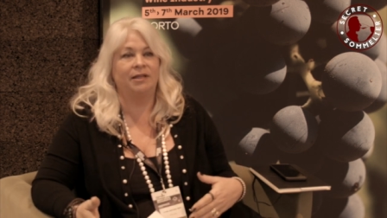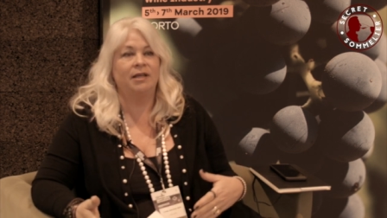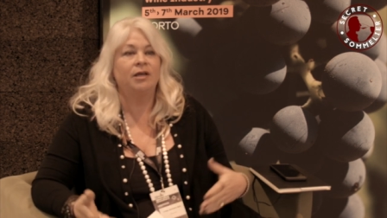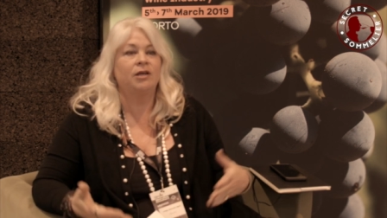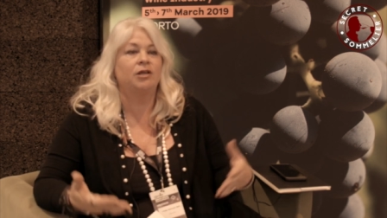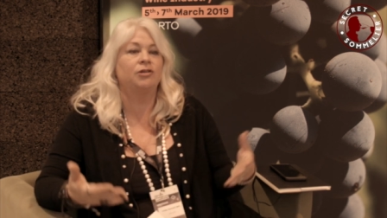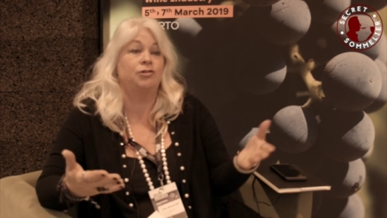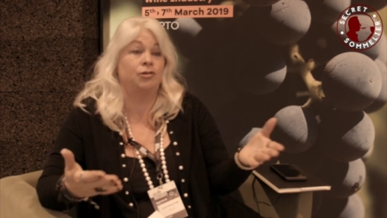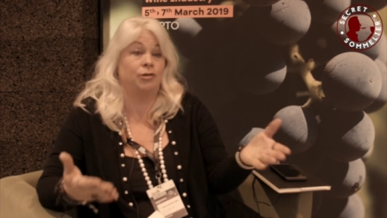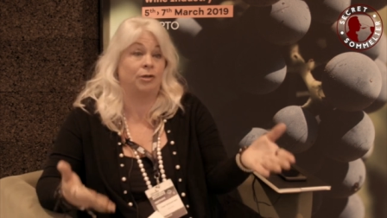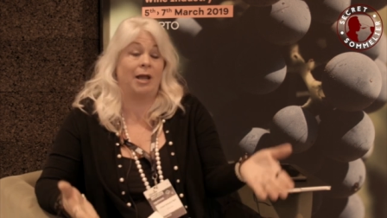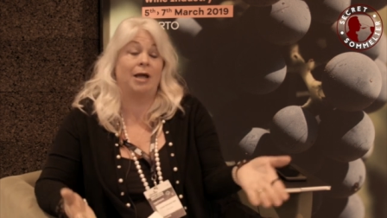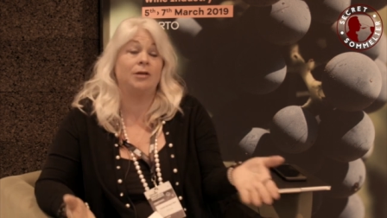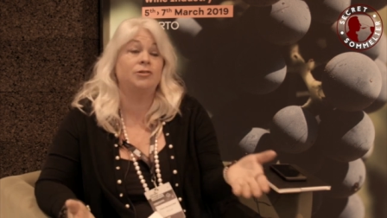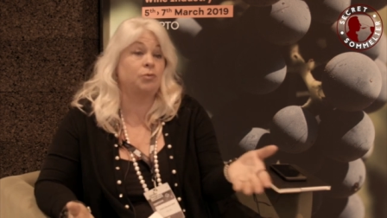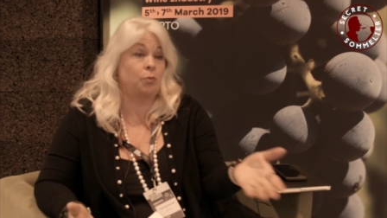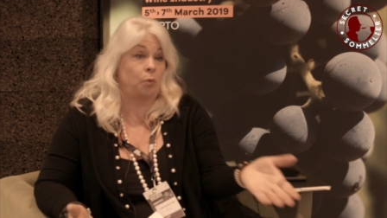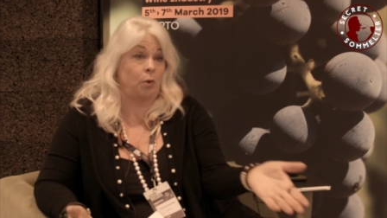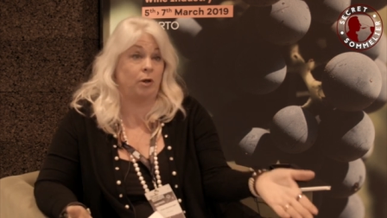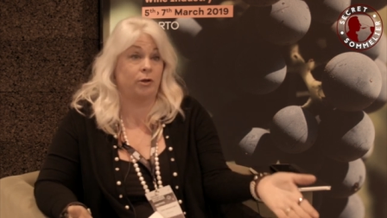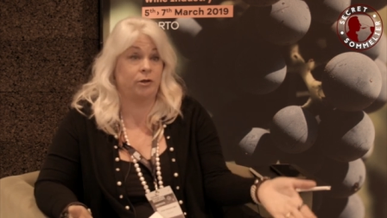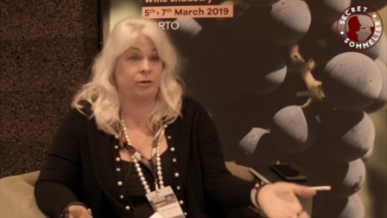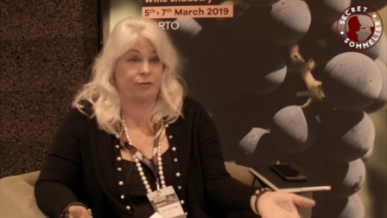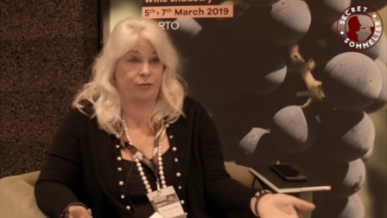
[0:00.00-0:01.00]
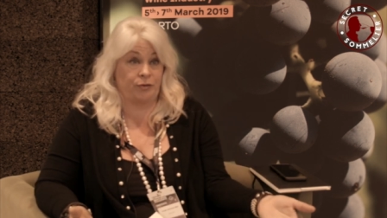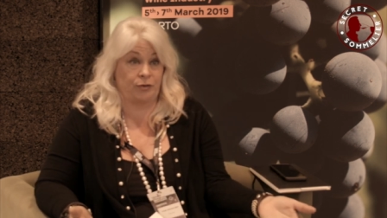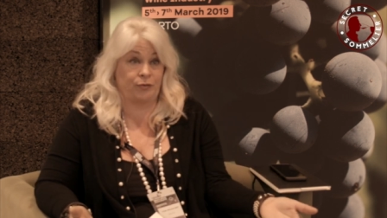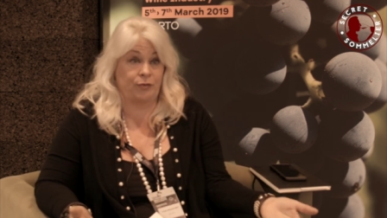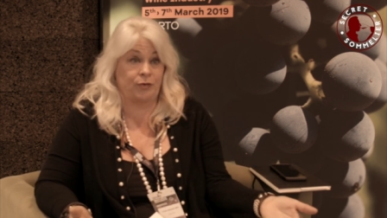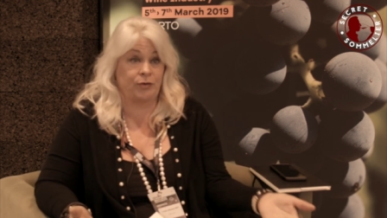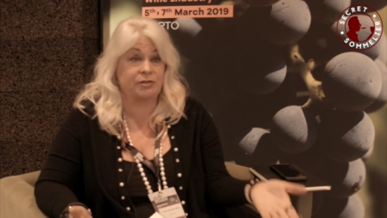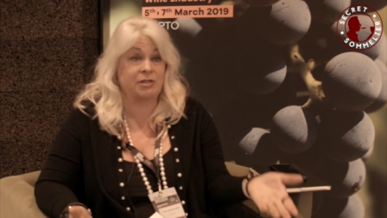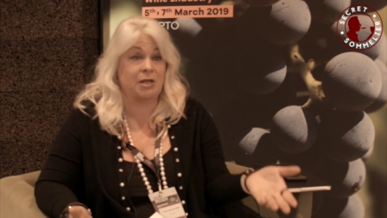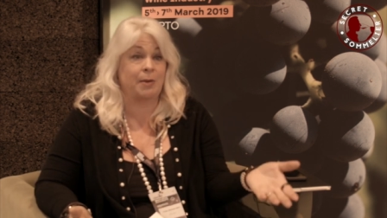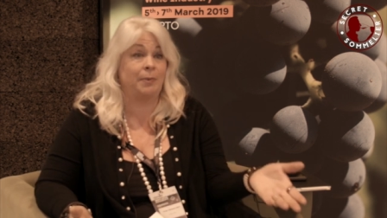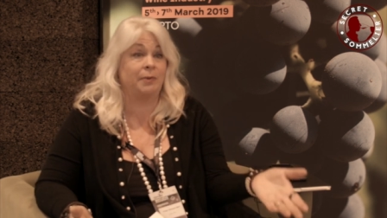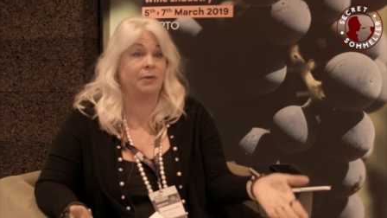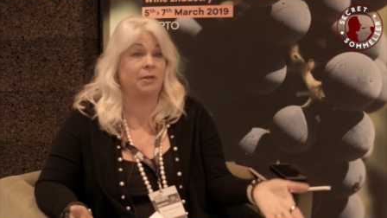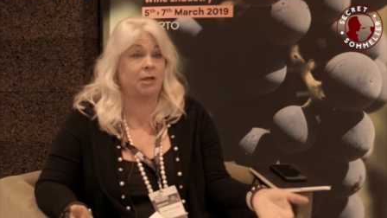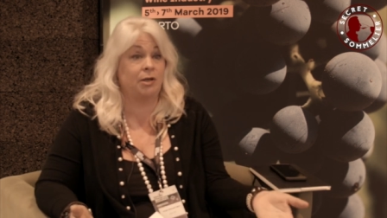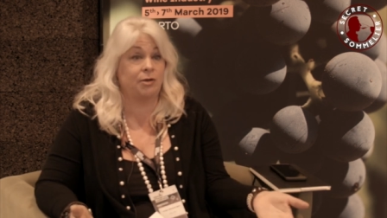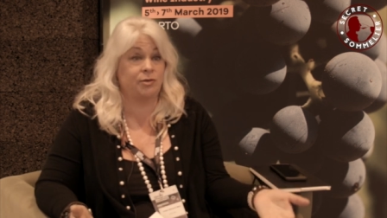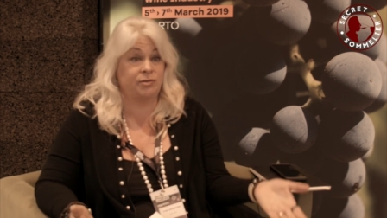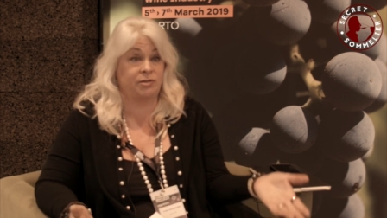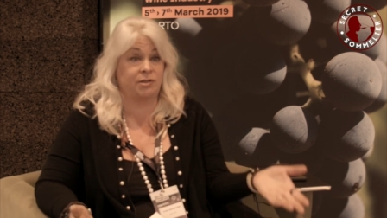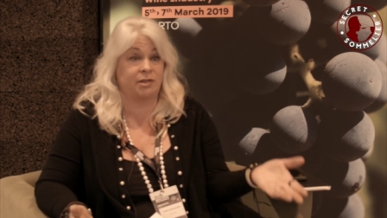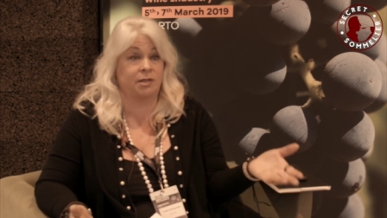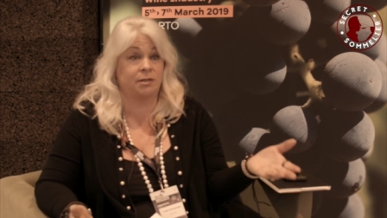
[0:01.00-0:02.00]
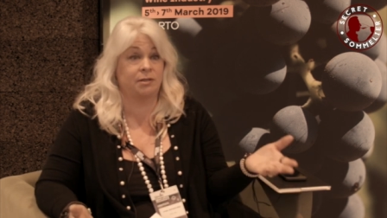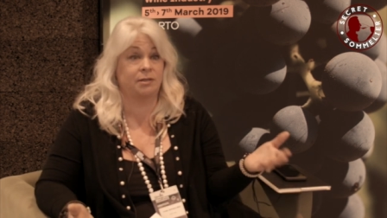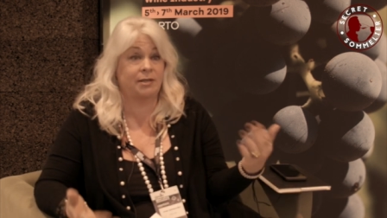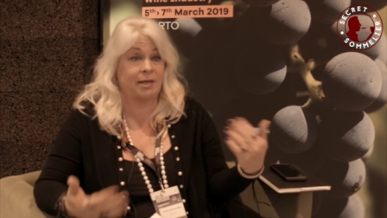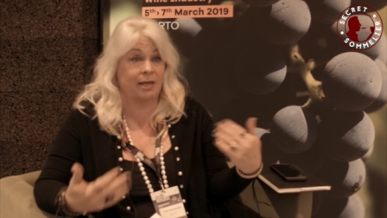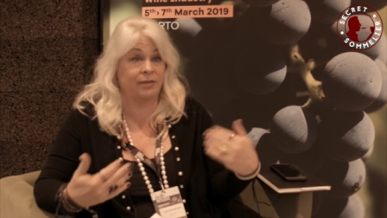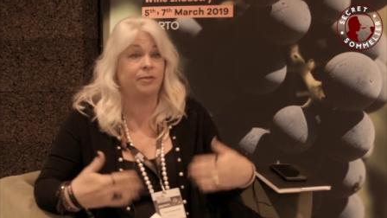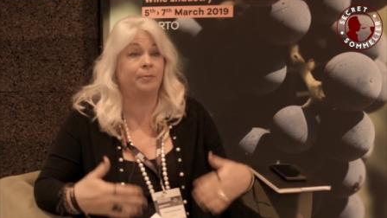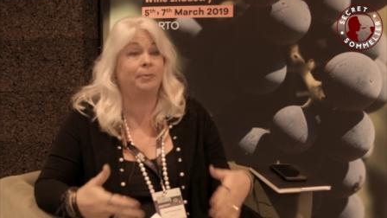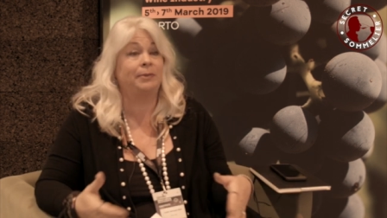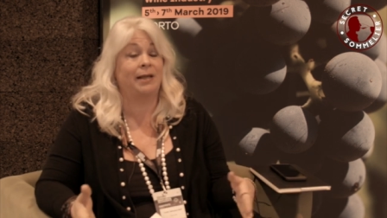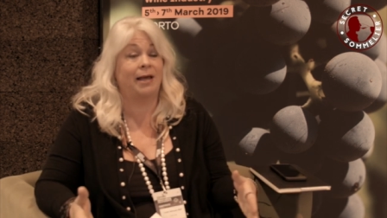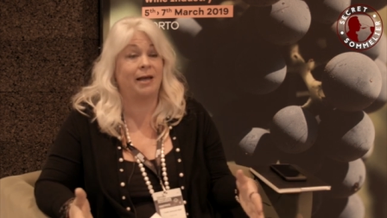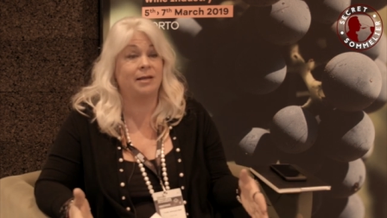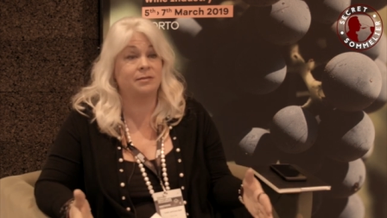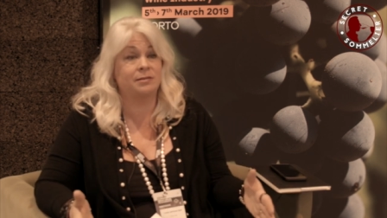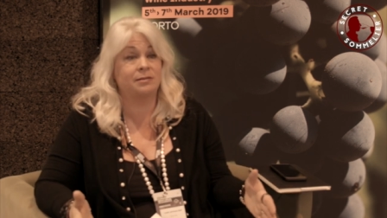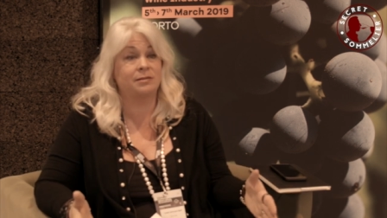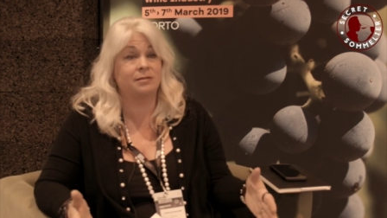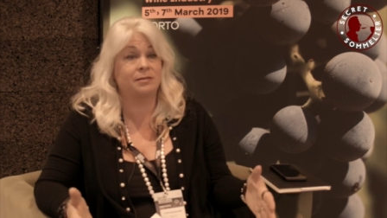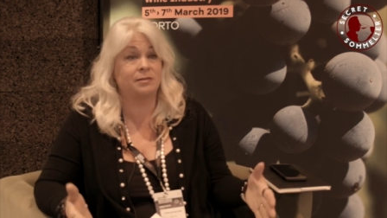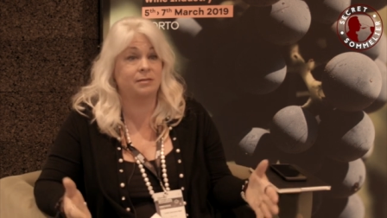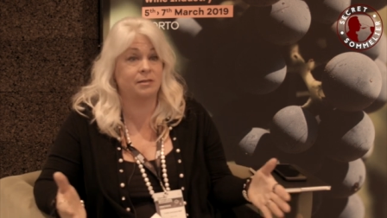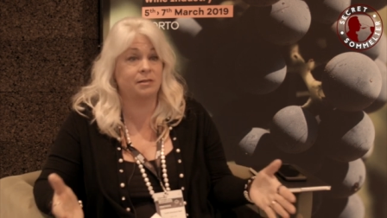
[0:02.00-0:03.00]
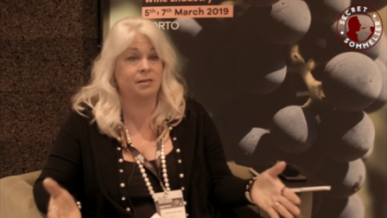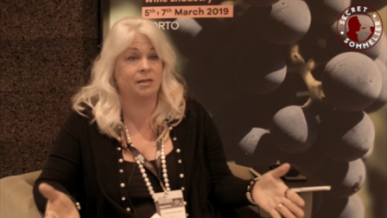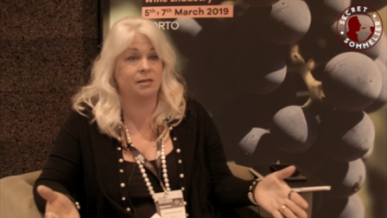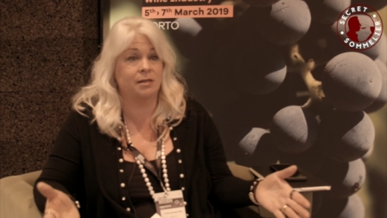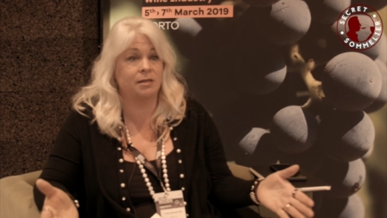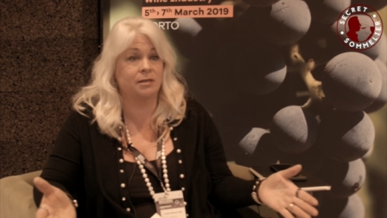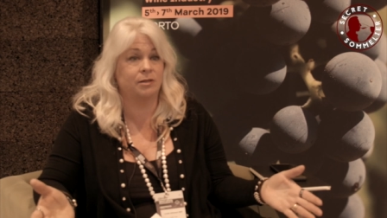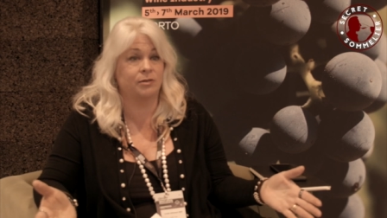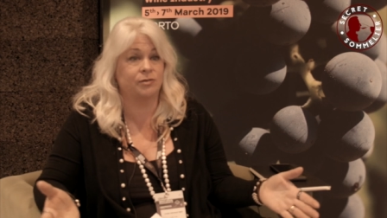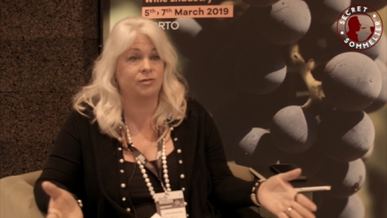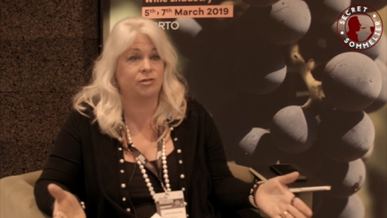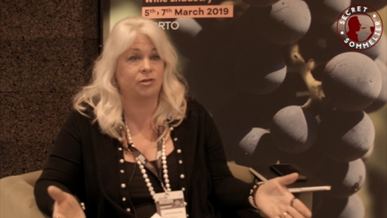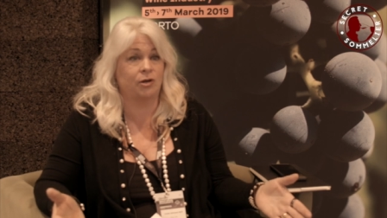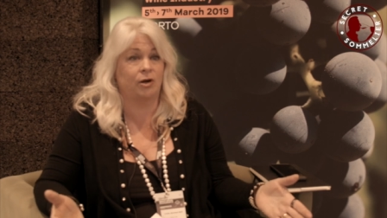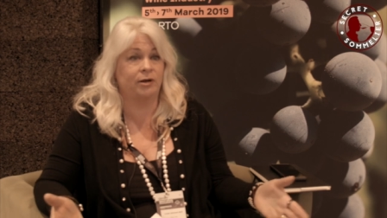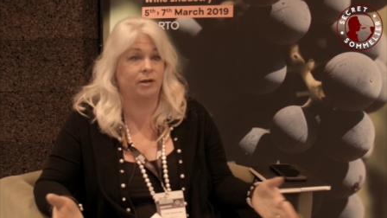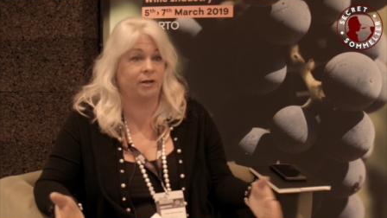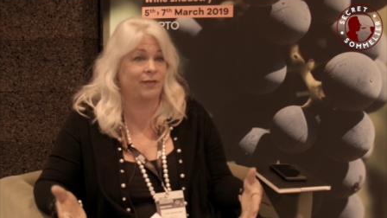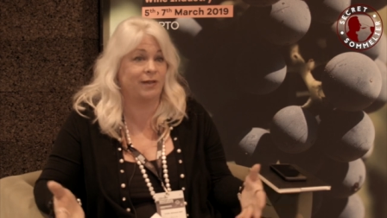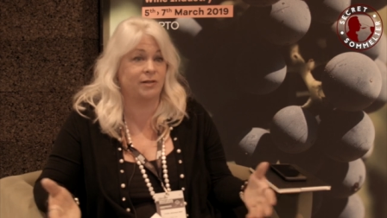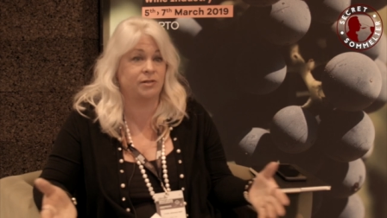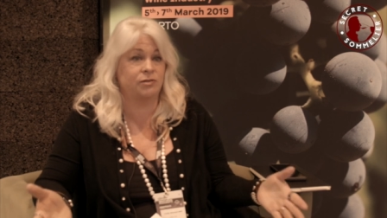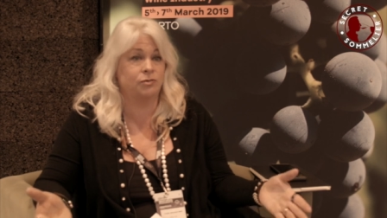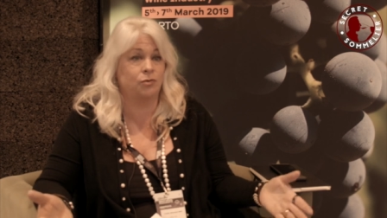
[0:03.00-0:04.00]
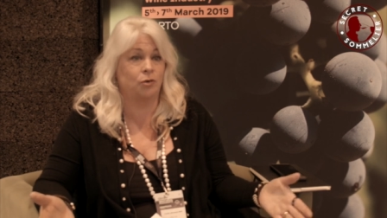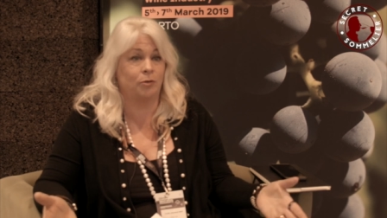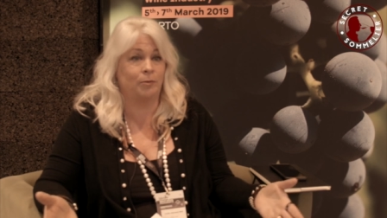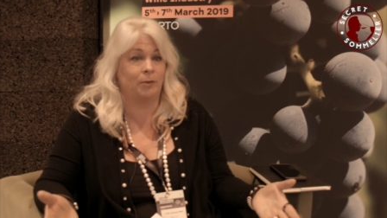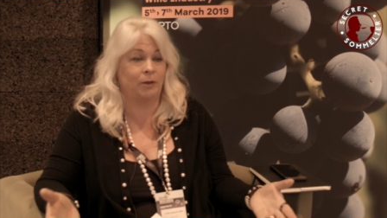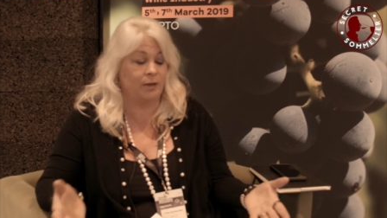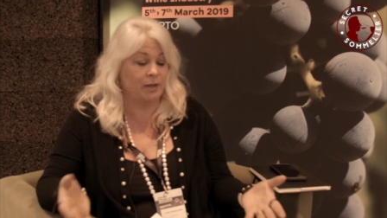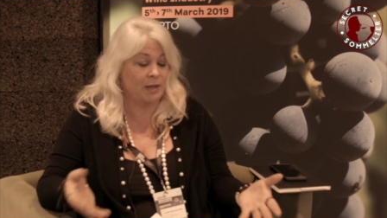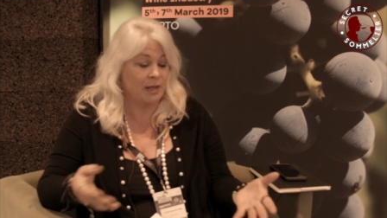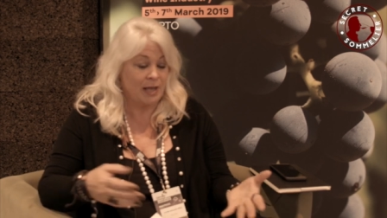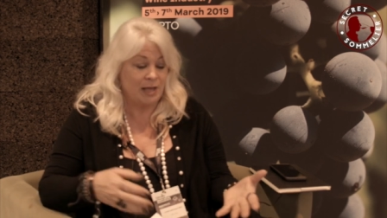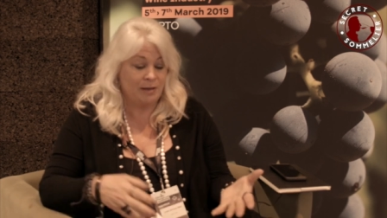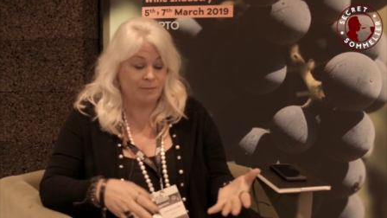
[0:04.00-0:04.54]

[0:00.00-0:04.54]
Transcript: because you're allowed to water for the first couple of years to, to get the plant uh, you know, started, that's normal.